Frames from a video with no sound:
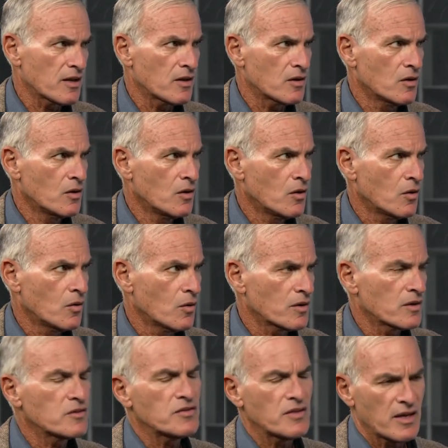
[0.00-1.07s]
2nd,
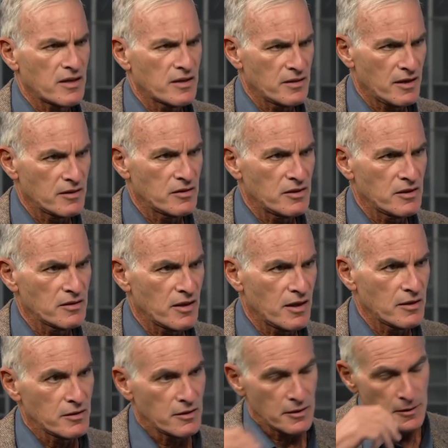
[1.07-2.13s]

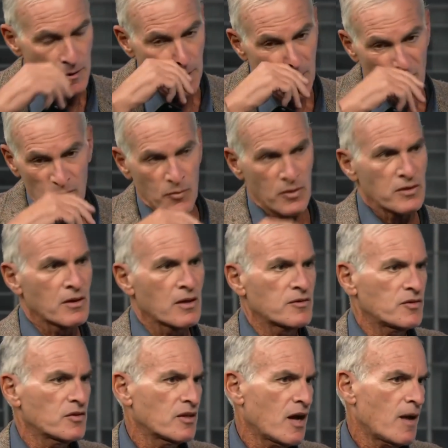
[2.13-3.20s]
1990, when
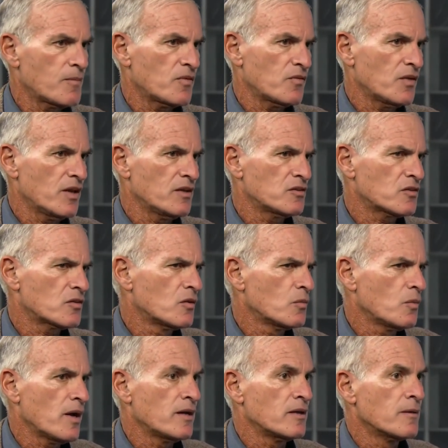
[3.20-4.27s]
Saddam invades
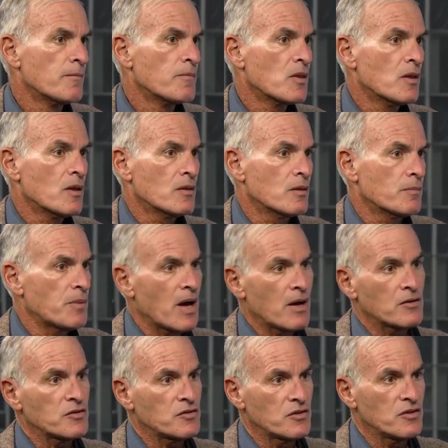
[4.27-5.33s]
Kuwait, the
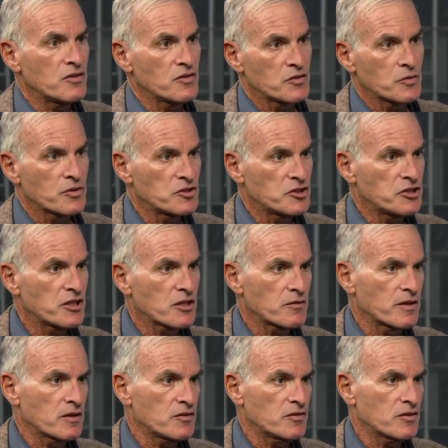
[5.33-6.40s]
Palestinians were
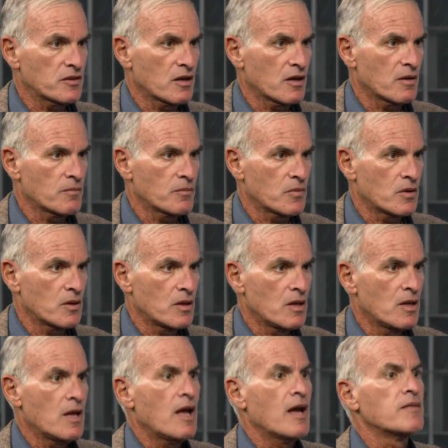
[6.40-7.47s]
cheering Saddam.
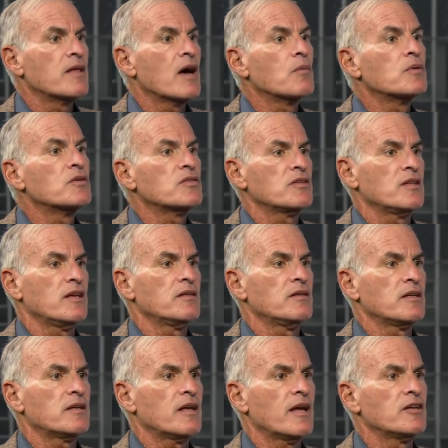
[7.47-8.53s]
And that was an
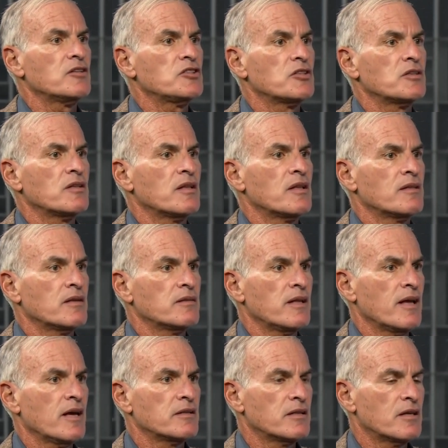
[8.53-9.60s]
indication that
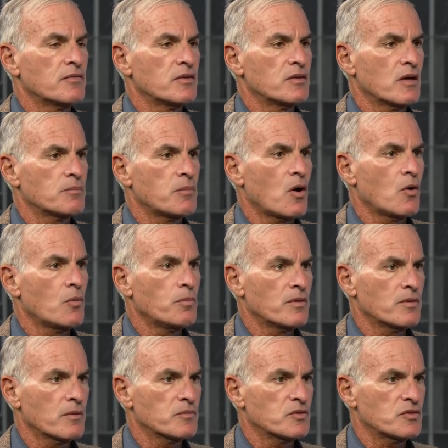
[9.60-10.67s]
they had given up hope
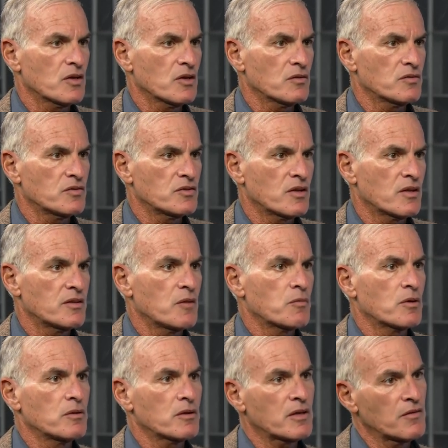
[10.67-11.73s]
on themselves. They
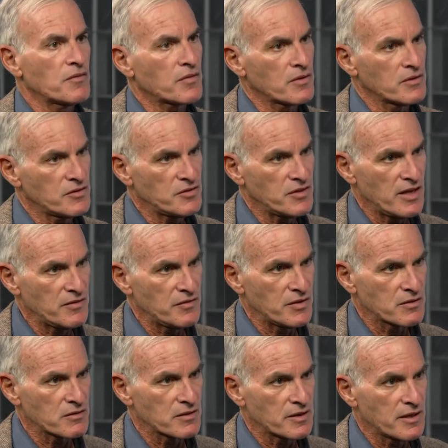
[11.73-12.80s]
were looking for a
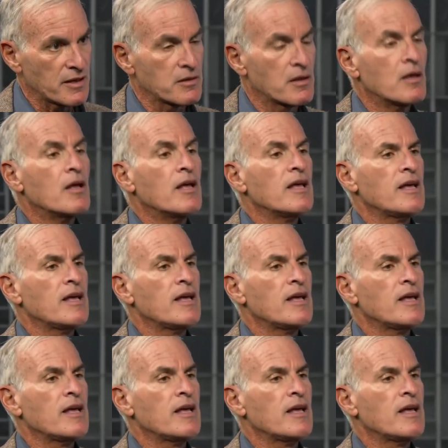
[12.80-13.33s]
savior again.